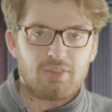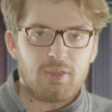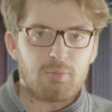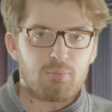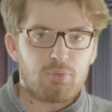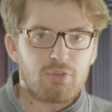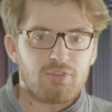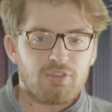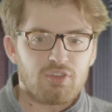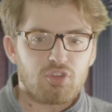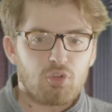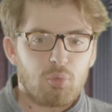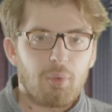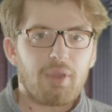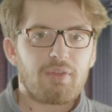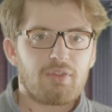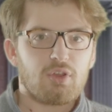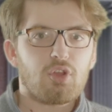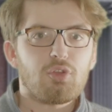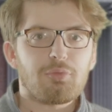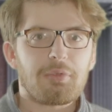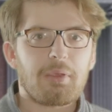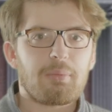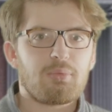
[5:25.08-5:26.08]
They print this the way
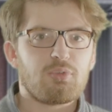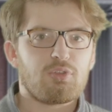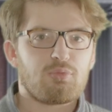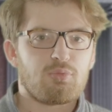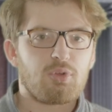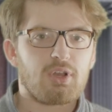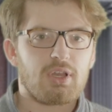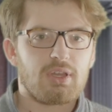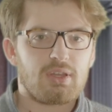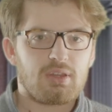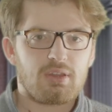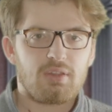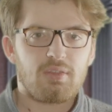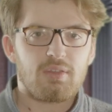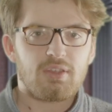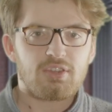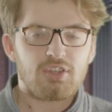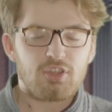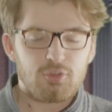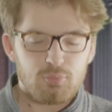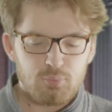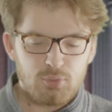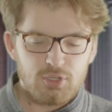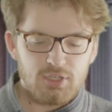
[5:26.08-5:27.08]
that newspapers are printed.
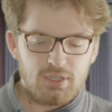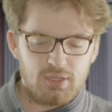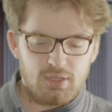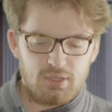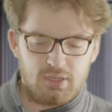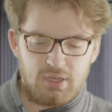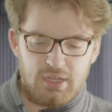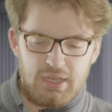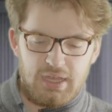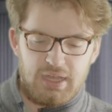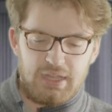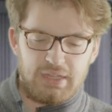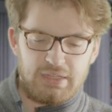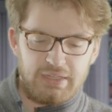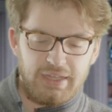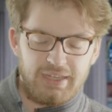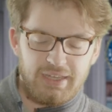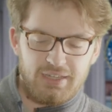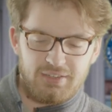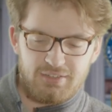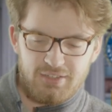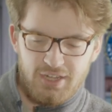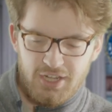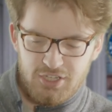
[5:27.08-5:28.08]
This is printed
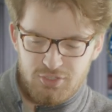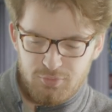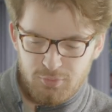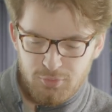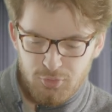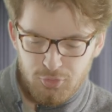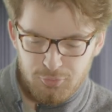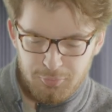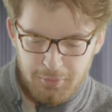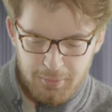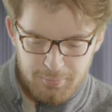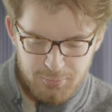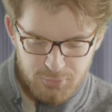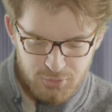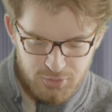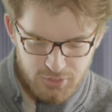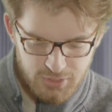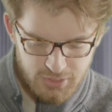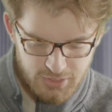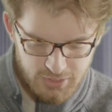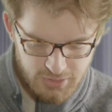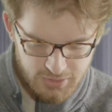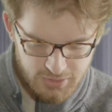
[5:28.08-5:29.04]
like it's an actual newspaper.